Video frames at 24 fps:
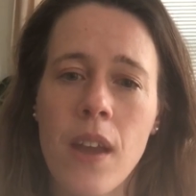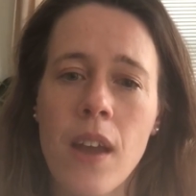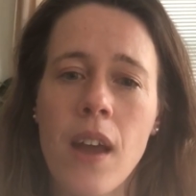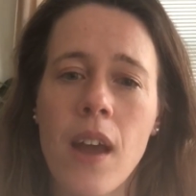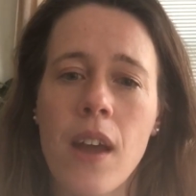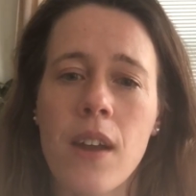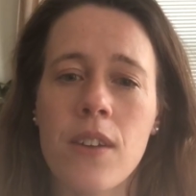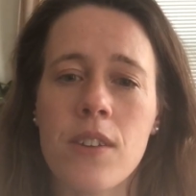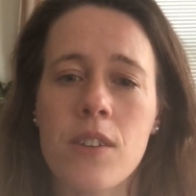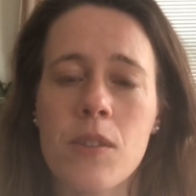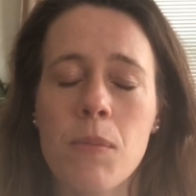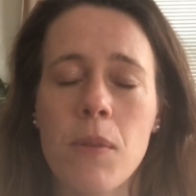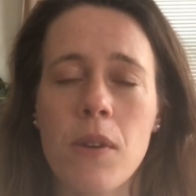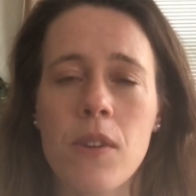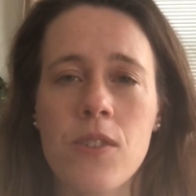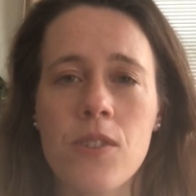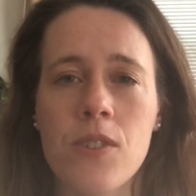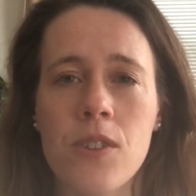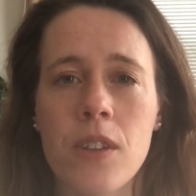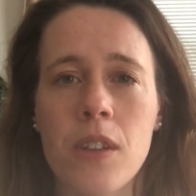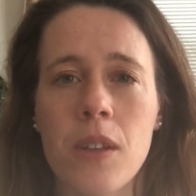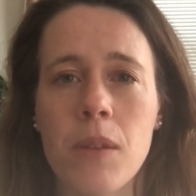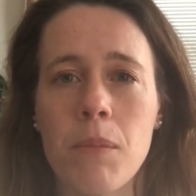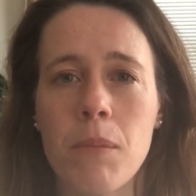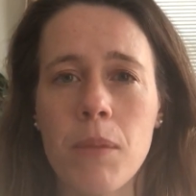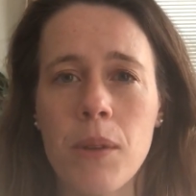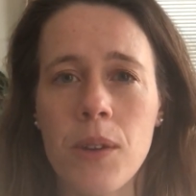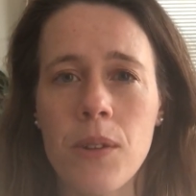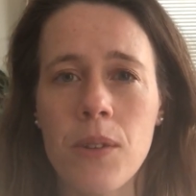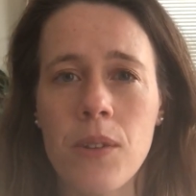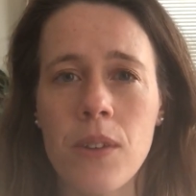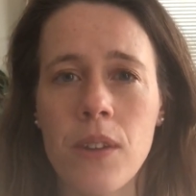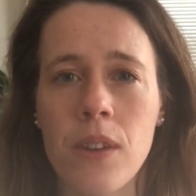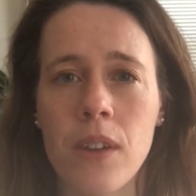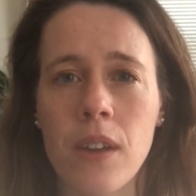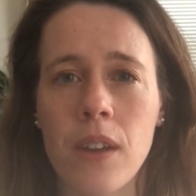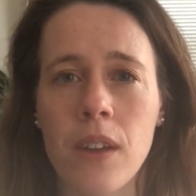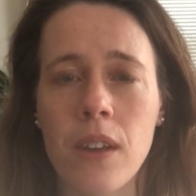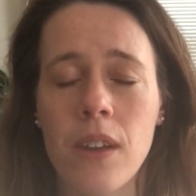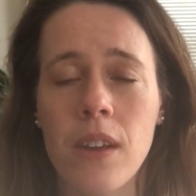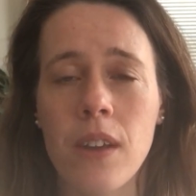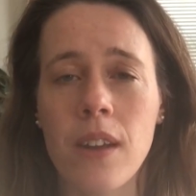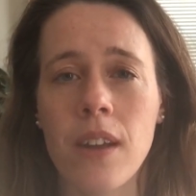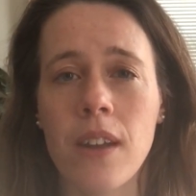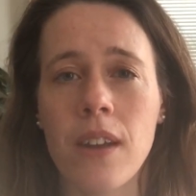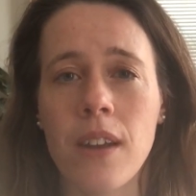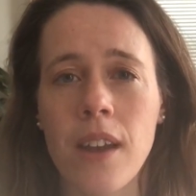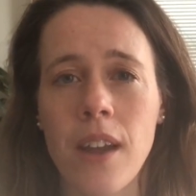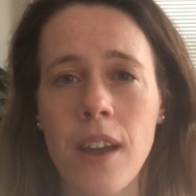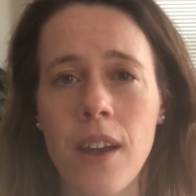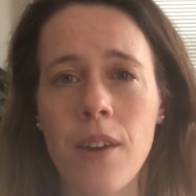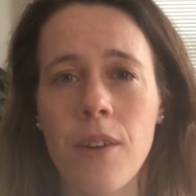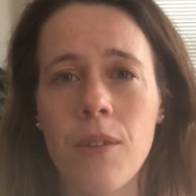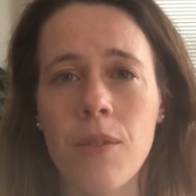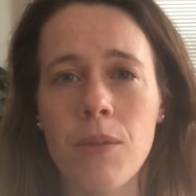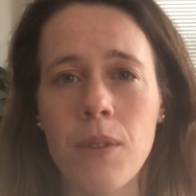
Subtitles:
and especially building and now